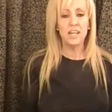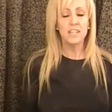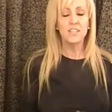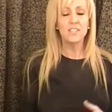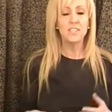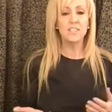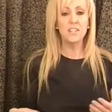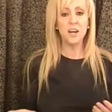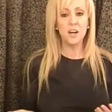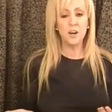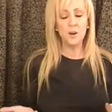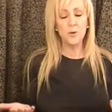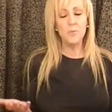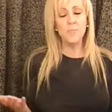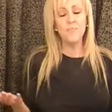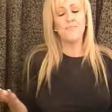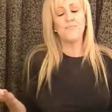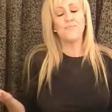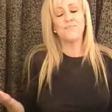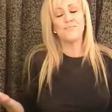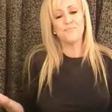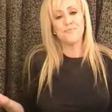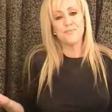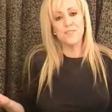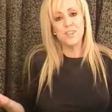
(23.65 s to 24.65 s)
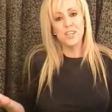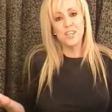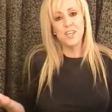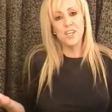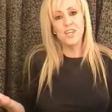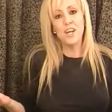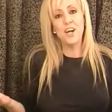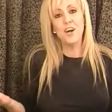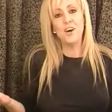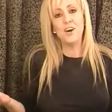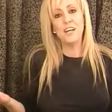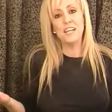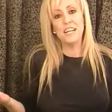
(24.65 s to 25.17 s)
So, you
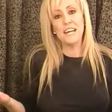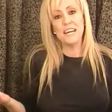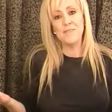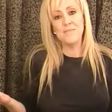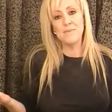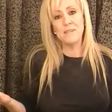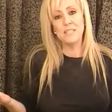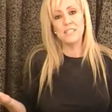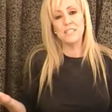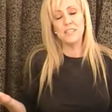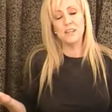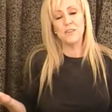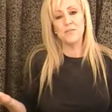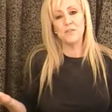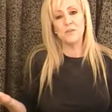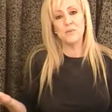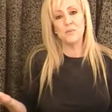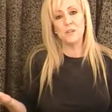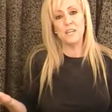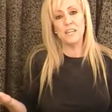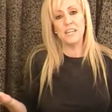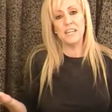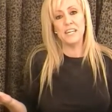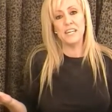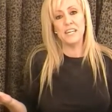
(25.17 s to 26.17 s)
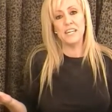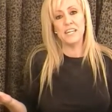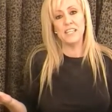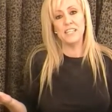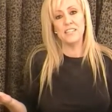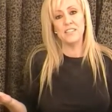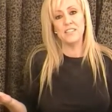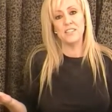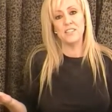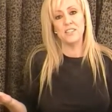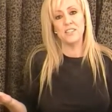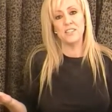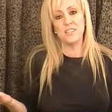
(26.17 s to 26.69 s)
know, I gave myself the
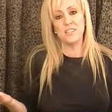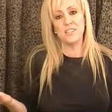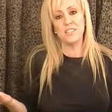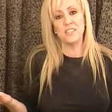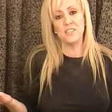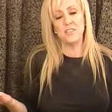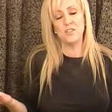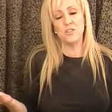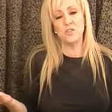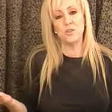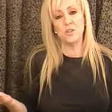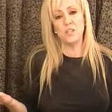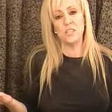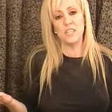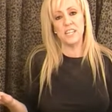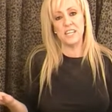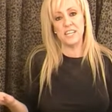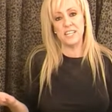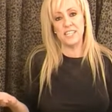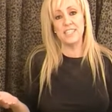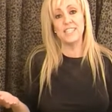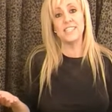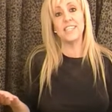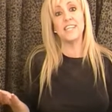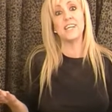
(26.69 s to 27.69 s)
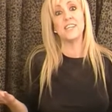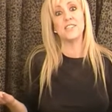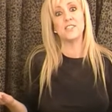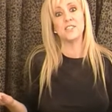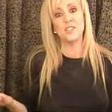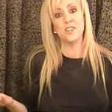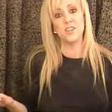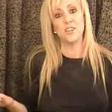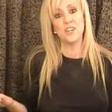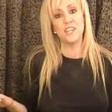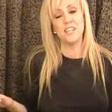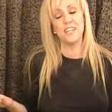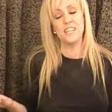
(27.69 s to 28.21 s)
weekend just to enjoy things, and I
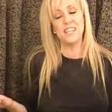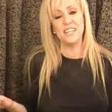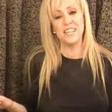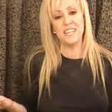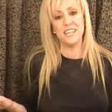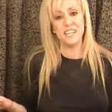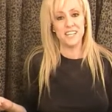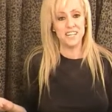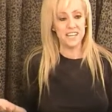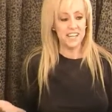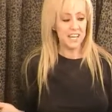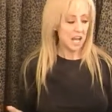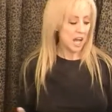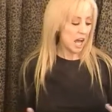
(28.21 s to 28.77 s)
surely did.